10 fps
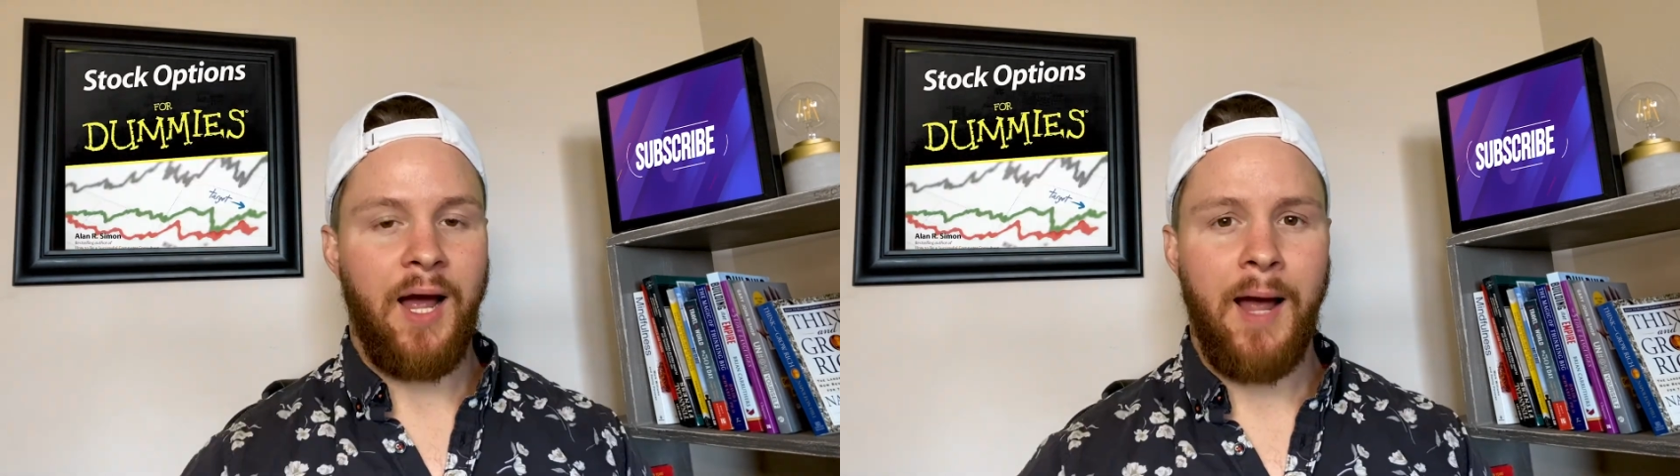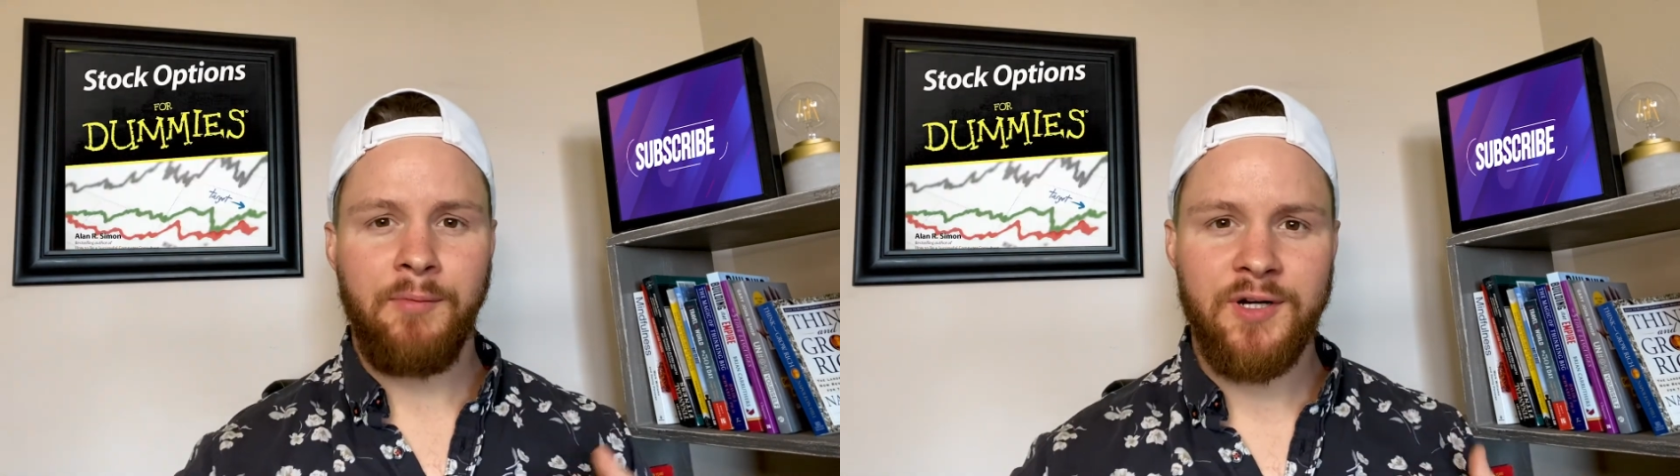
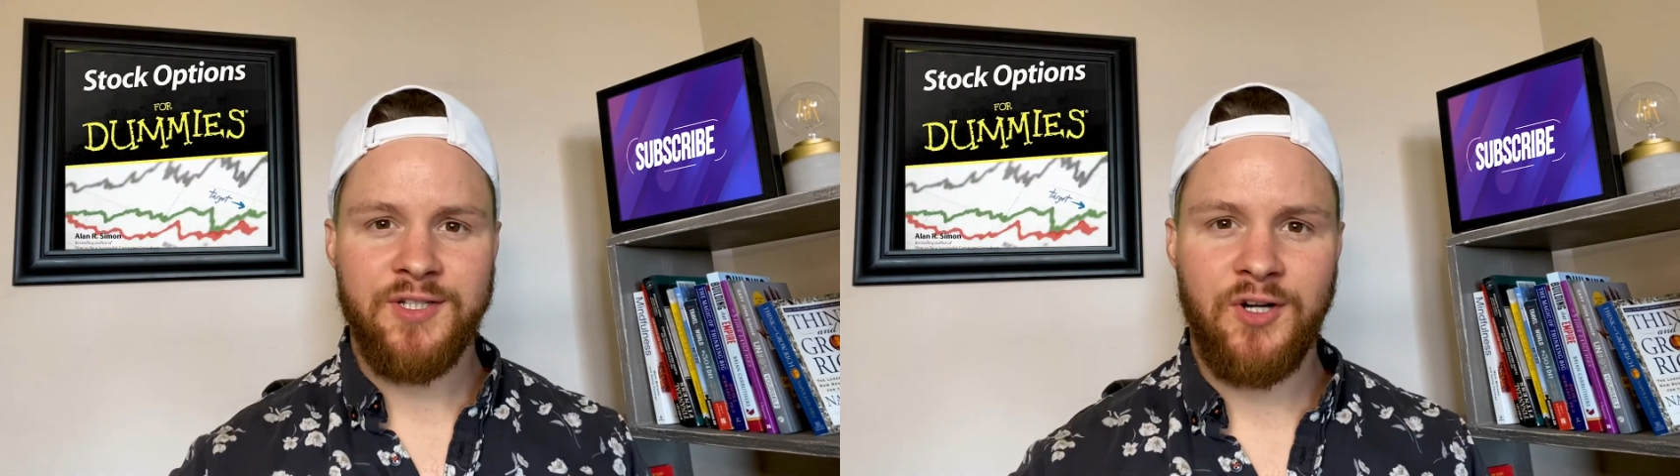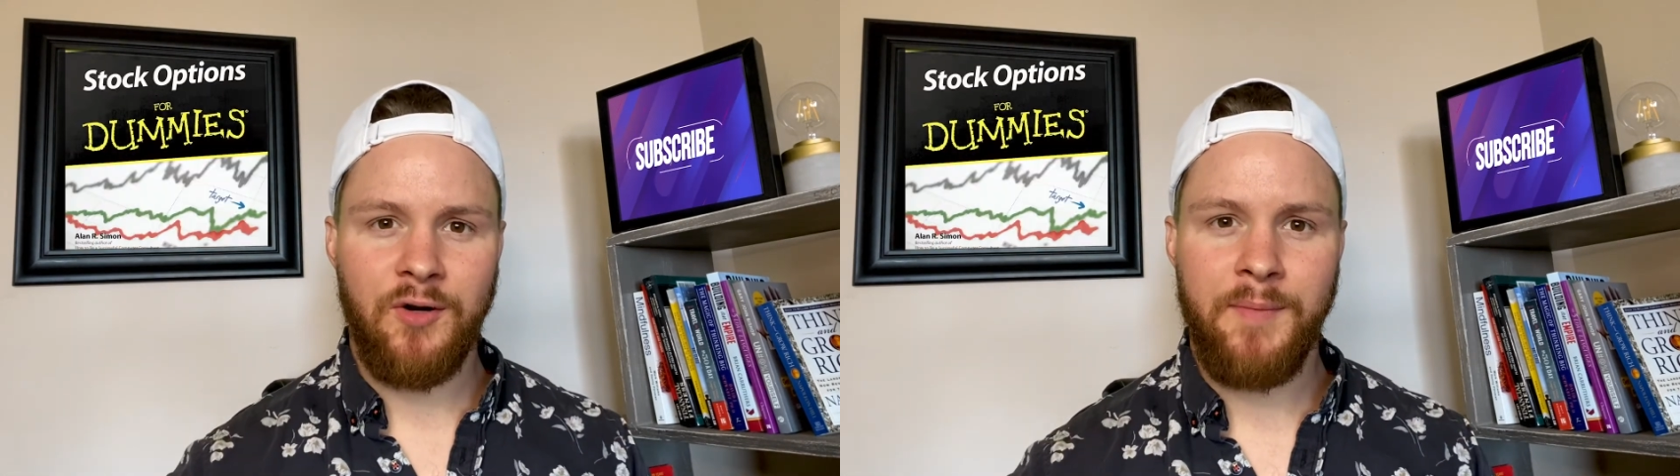I'm going to
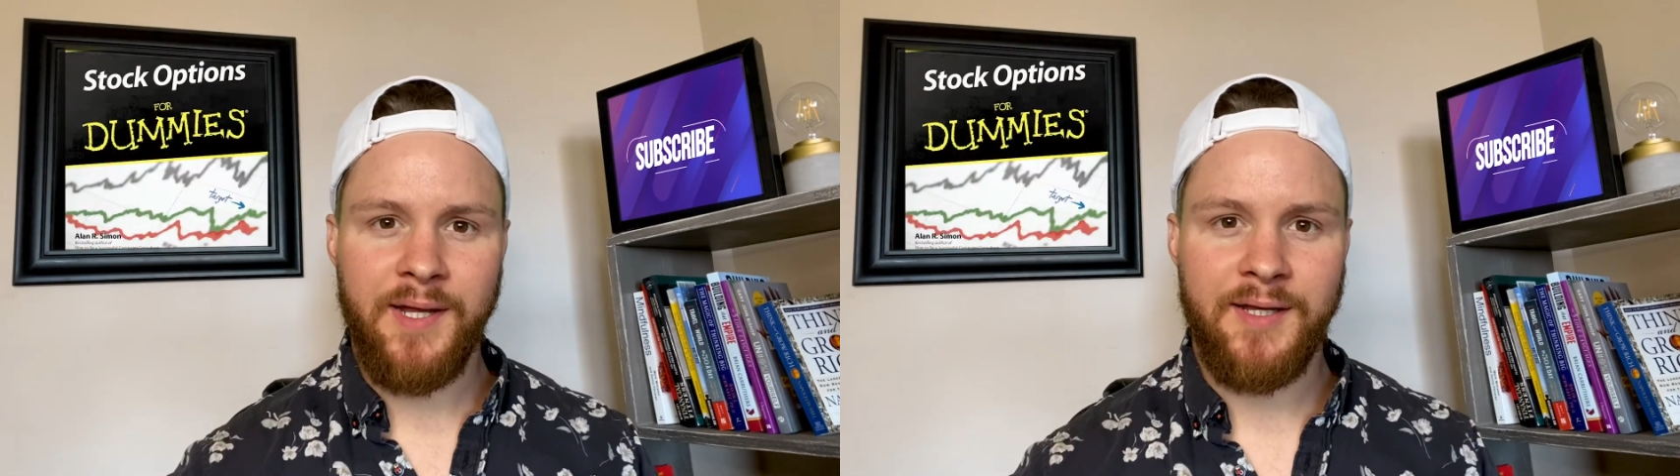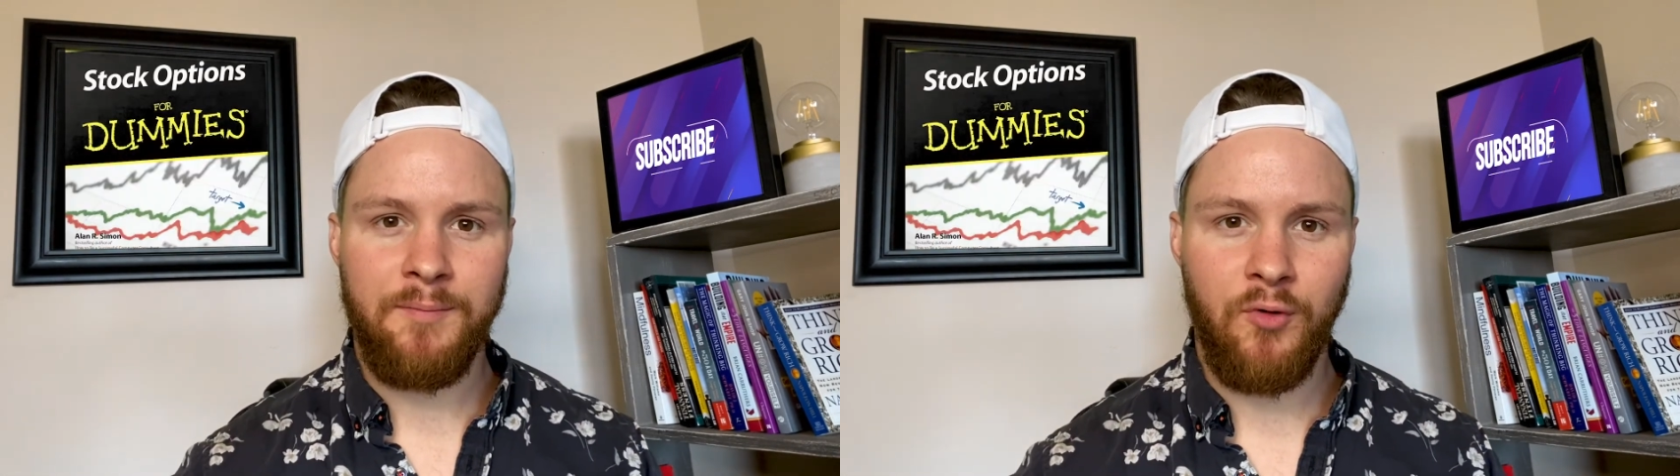start
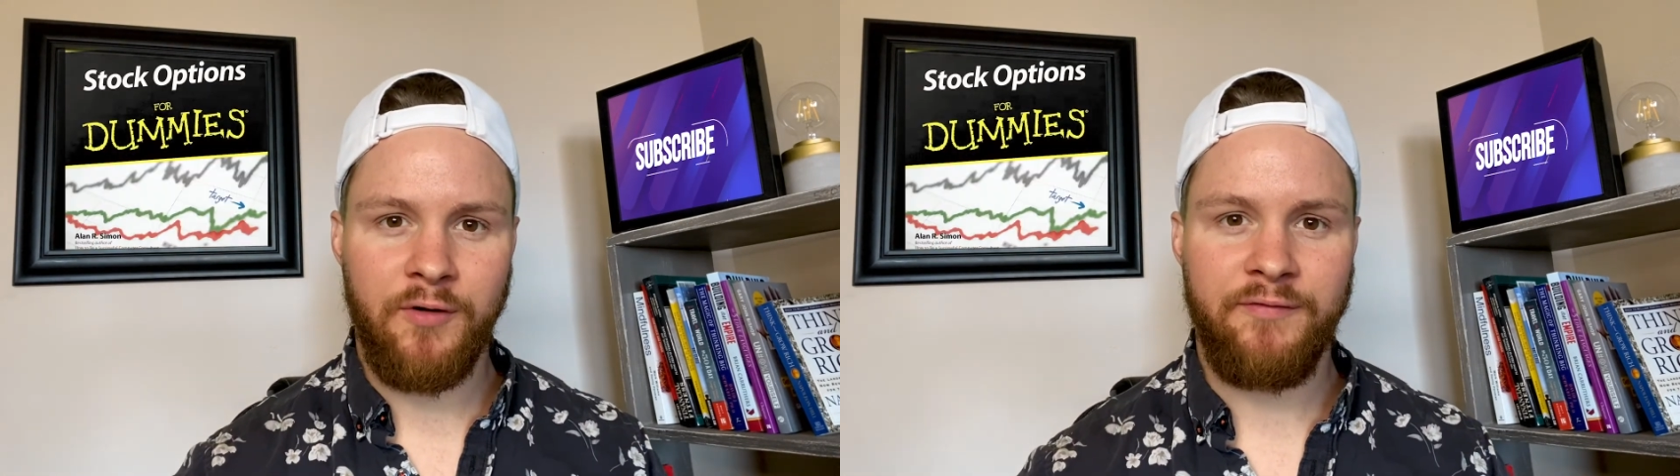making more